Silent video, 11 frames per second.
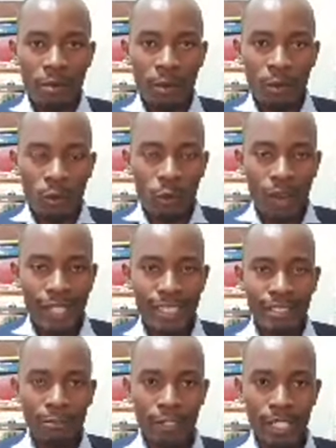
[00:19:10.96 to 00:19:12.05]
What is
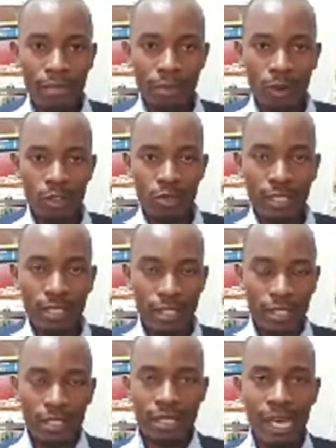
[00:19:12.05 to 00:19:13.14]
voidable contract? It is a
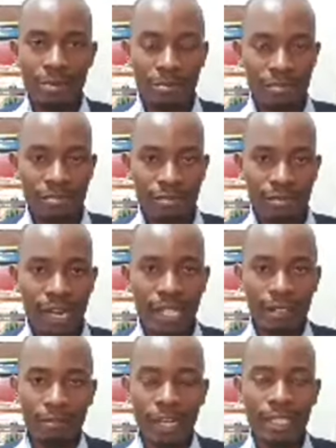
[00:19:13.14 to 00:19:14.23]
type under
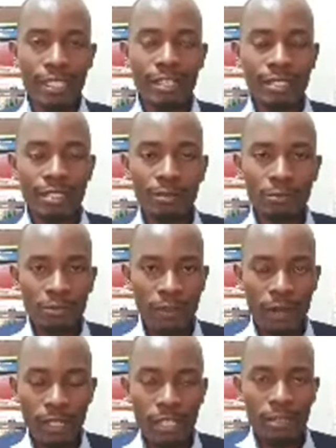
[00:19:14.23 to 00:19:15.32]
valid. It
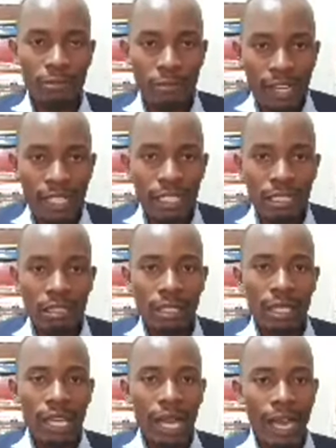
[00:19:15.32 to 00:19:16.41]
is valid
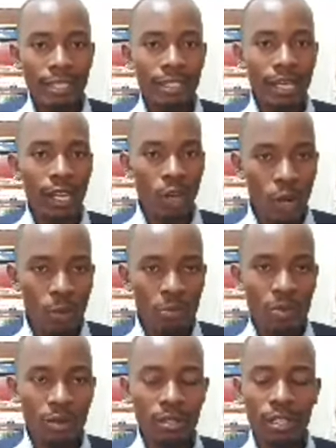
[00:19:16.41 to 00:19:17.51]
at the
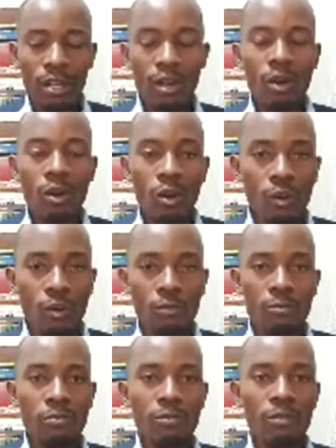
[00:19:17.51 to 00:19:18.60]
option of
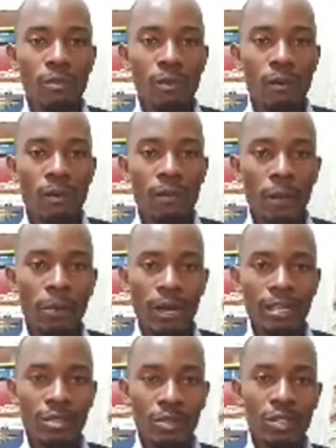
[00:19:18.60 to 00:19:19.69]
the
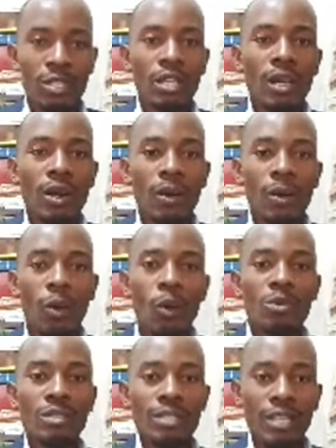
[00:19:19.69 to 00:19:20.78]
person who
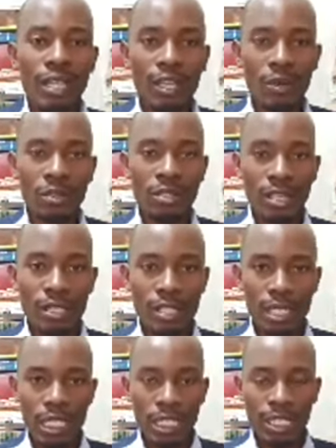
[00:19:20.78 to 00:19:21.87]
is
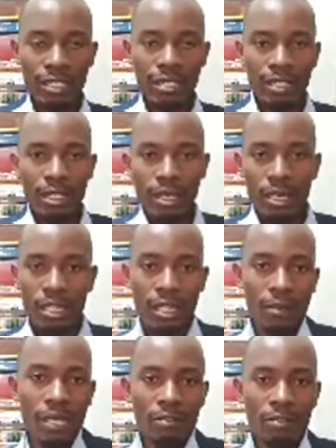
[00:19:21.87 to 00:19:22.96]
innocent. Let me
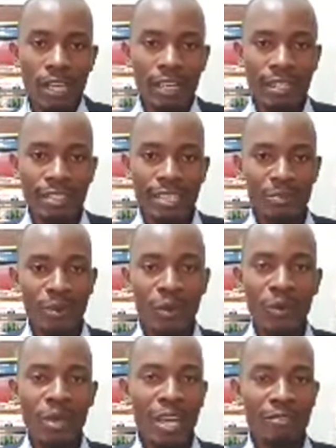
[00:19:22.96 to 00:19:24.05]
give you an example. We
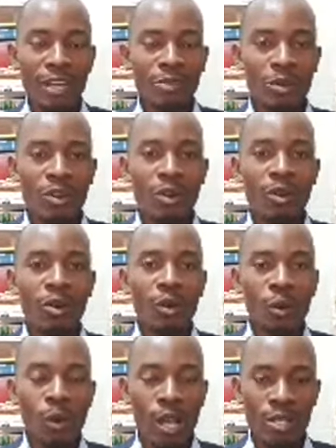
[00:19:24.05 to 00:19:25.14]
have what we call
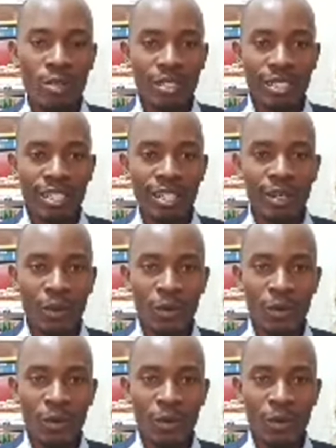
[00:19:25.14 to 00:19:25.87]
coercion in law.